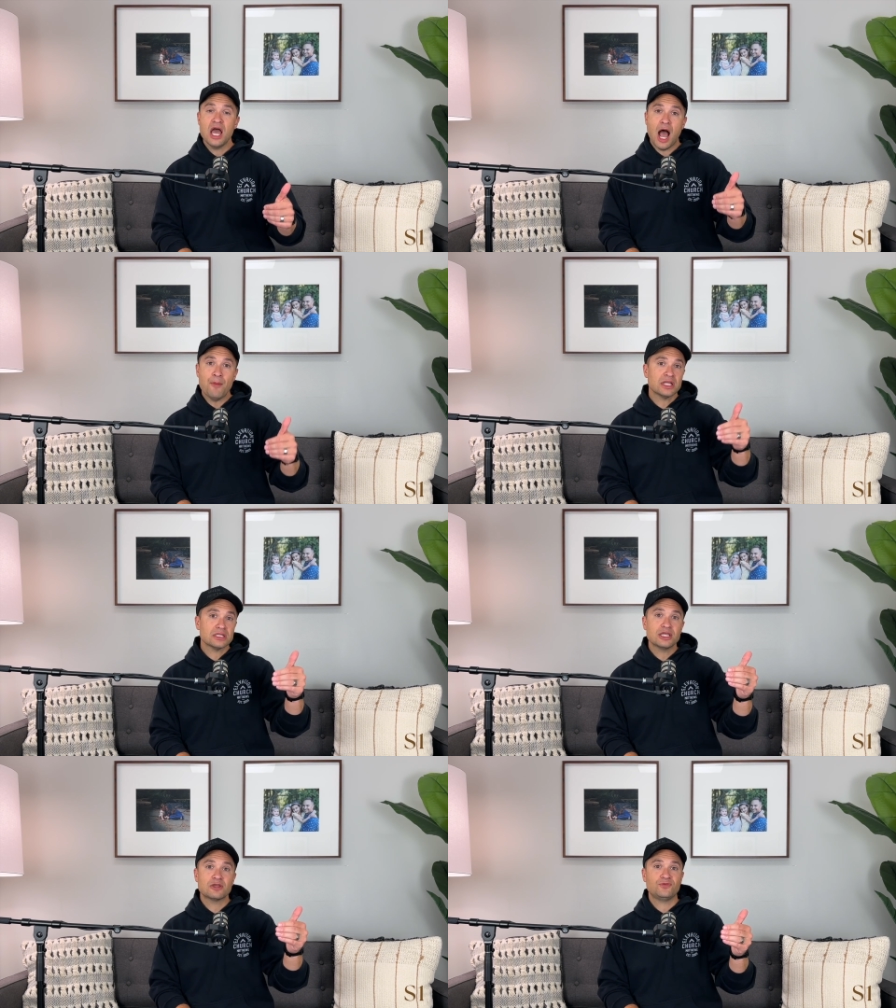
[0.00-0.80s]
I'm going to
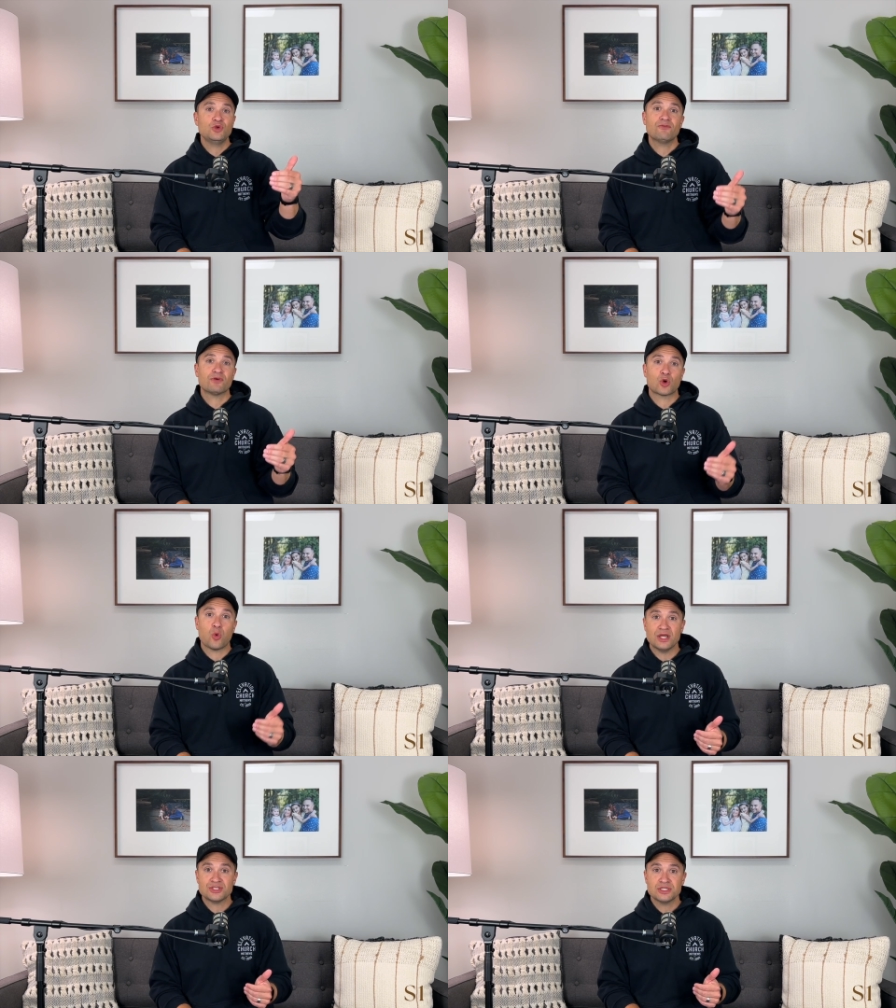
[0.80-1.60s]
link a few different
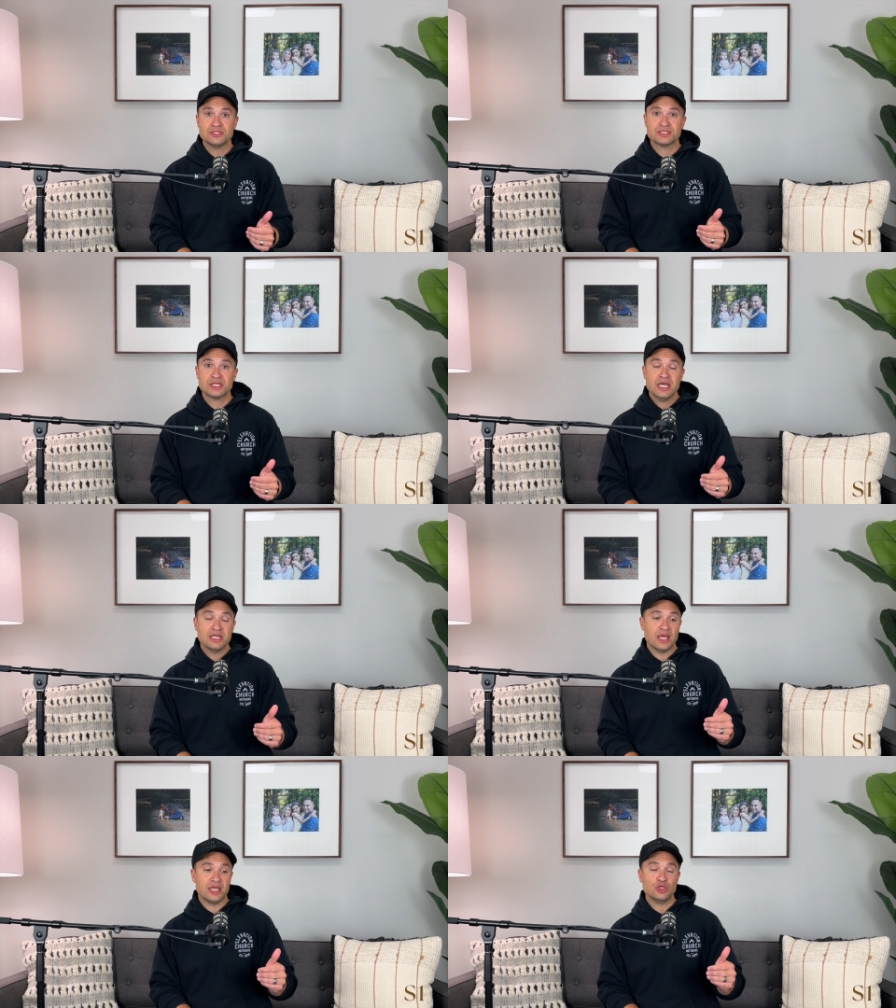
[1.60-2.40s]
questions
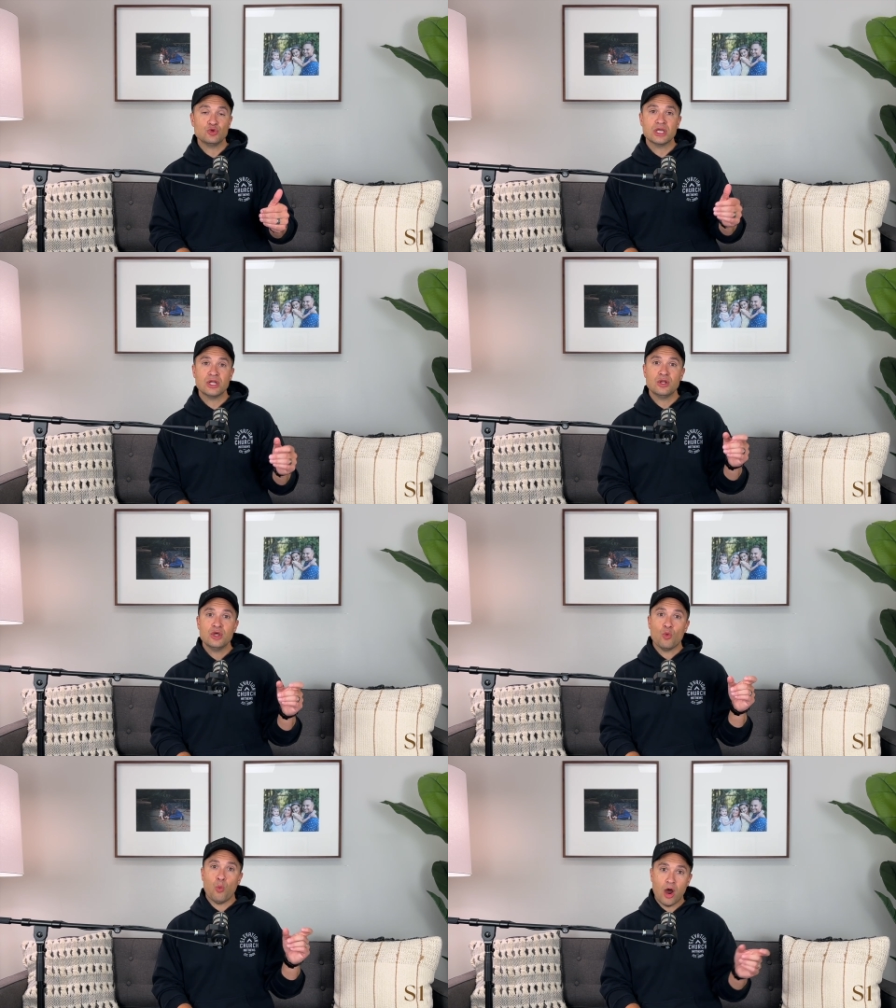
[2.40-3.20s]
that you can
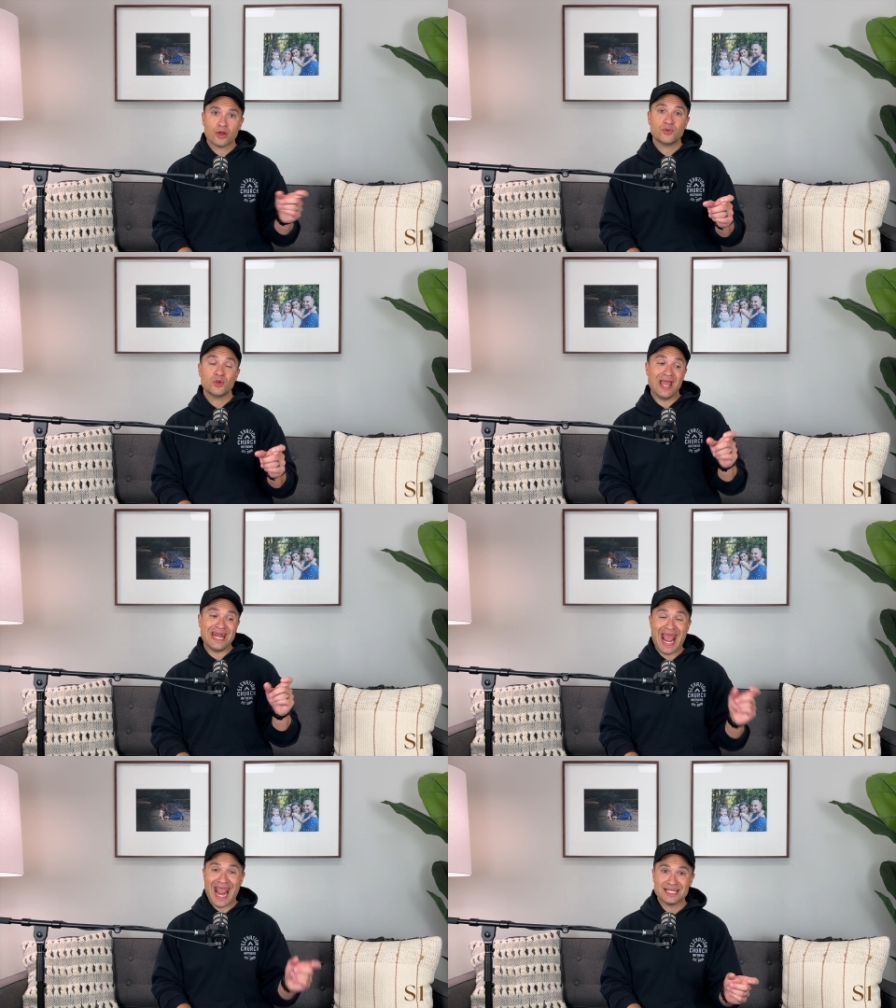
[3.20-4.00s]
walk through
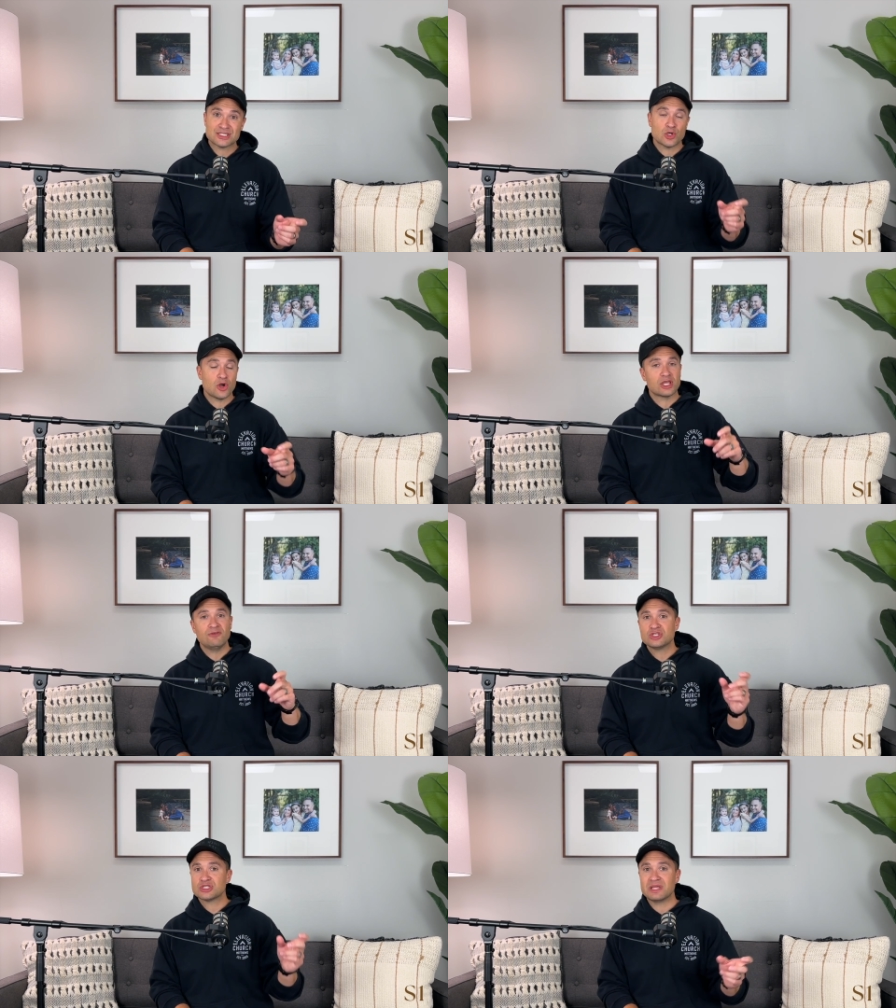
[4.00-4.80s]
and answer, and I'll give
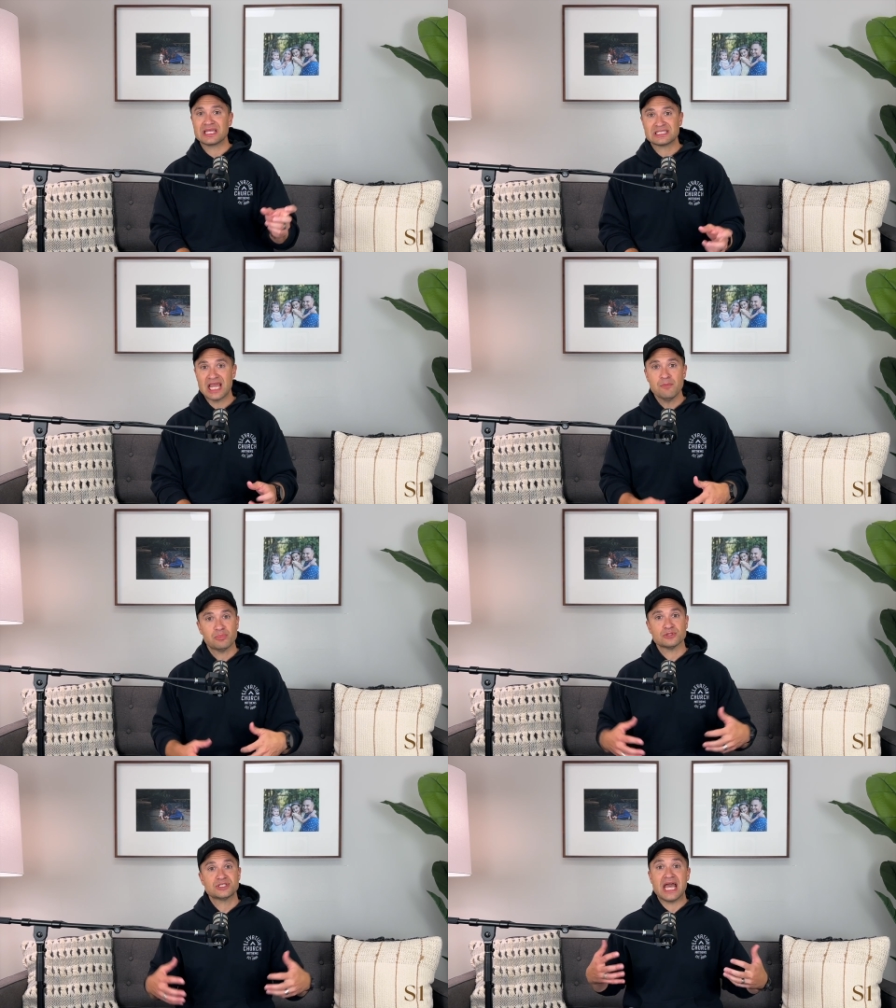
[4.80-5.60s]
you some
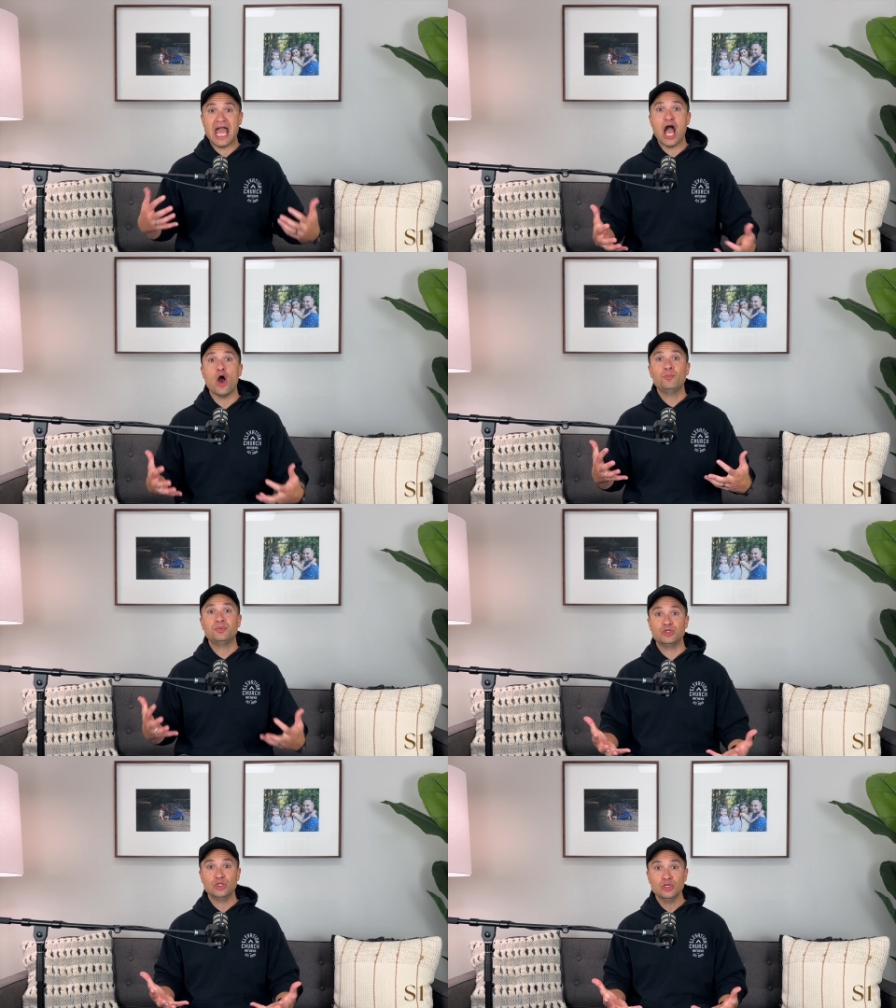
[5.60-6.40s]
examples to help
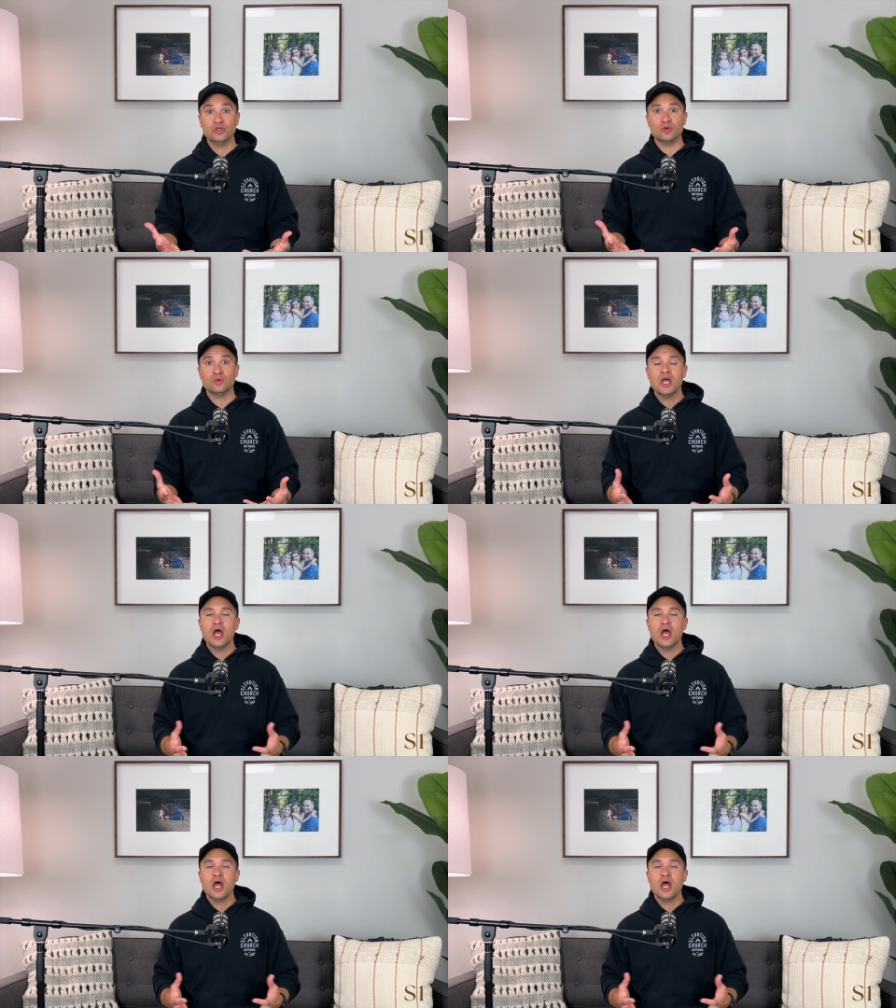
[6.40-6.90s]
you